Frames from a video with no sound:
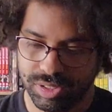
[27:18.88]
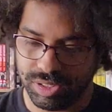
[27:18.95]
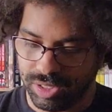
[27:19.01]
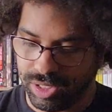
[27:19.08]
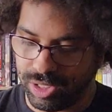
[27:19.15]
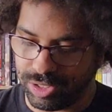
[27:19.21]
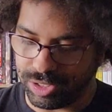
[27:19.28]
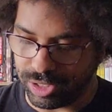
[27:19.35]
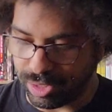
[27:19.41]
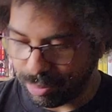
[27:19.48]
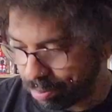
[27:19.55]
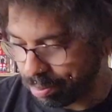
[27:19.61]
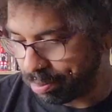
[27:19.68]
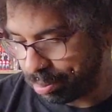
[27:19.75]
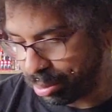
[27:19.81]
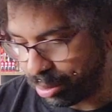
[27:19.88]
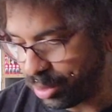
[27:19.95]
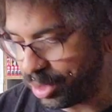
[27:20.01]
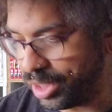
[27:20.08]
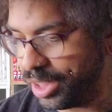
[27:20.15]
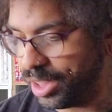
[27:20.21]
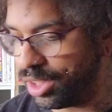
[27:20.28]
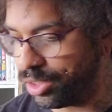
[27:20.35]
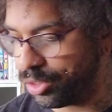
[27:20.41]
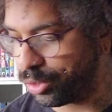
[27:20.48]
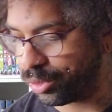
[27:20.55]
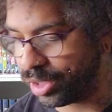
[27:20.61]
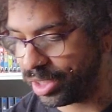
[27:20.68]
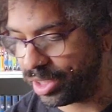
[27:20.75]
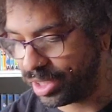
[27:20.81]
Here's a pretty
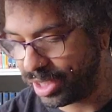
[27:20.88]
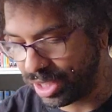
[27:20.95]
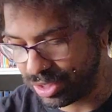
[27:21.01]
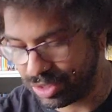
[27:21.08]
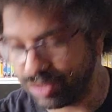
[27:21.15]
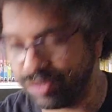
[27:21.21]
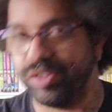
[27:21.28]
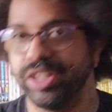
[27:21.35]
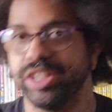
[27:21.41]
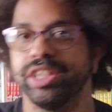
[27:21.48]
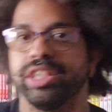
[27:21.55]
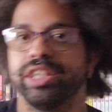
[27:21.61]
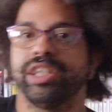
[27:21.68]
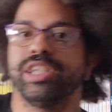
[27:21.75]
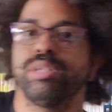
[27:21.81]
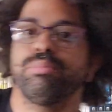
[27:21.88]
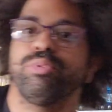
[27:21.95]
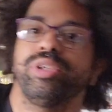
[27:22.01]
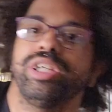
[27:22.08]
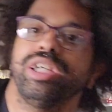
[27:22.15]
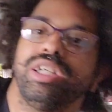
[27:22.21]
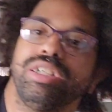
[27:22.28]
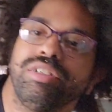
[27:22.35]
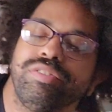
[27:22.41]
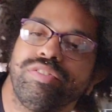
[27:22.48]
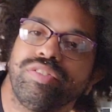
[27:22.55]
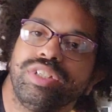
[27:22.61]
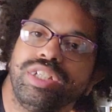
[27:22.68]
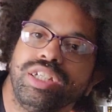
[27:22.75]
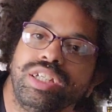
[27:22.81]
underrated Castlevania game. We have
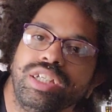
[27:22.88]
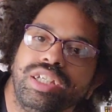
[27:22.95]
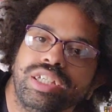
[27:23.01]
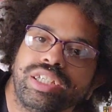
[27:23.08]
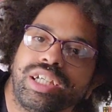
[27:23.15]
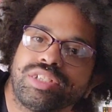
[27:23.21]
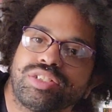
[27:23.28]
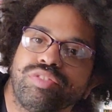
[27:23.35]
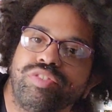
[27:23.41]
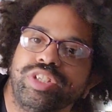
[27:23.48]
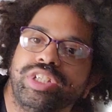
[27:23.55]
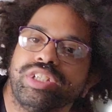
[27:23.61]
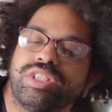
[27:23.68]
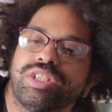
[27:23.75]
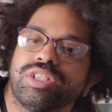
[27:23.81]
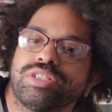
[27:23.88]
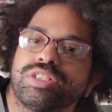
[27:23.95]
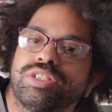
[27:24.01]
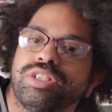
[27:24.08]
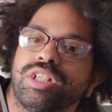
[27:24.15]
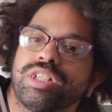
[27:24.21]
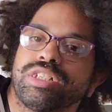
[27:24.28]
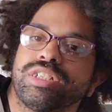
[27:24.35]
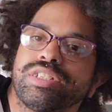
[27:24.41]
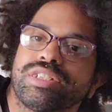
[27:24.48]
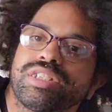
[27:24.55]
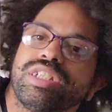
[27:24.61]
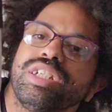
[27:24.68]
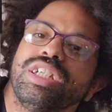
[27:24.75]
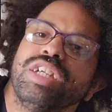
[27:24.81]
Castlevania Curse of Darkness.
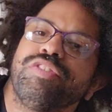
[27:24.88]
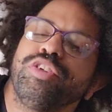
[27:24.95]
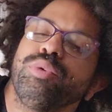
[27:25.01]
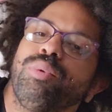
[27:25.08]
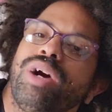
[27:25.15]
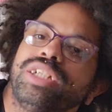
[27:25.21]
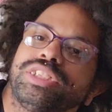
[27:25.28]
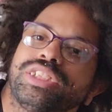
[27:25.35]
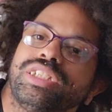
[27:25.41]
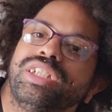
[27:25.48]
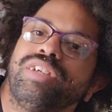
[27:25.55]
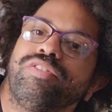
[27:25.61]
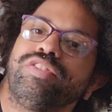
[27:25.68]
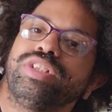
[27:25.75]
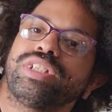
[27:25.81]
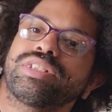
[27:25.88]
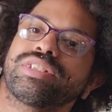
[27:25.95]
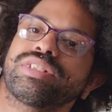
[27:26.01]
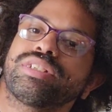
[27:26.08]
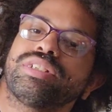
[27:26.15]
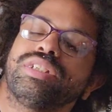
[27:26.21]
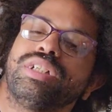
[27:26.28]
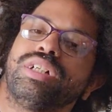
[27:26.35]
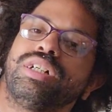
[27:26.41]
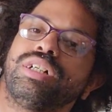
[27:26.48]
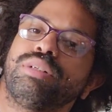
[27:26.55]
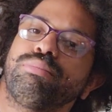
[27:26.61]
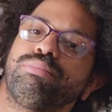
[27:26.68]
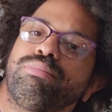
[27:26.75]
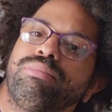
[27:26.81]
If you watch the Netflix
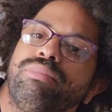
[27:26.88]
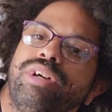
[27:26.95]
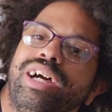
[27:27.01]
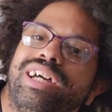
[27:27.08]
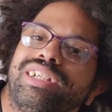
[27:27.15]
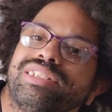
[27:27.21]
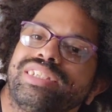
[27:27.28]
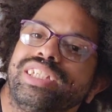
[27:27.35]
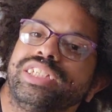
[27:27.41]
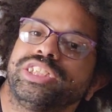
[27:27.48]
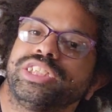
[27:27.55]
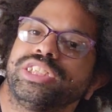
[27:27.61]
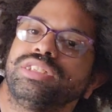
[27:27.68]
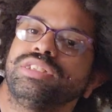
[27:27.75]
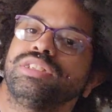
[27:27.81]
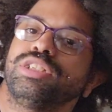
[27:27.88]
adaptation,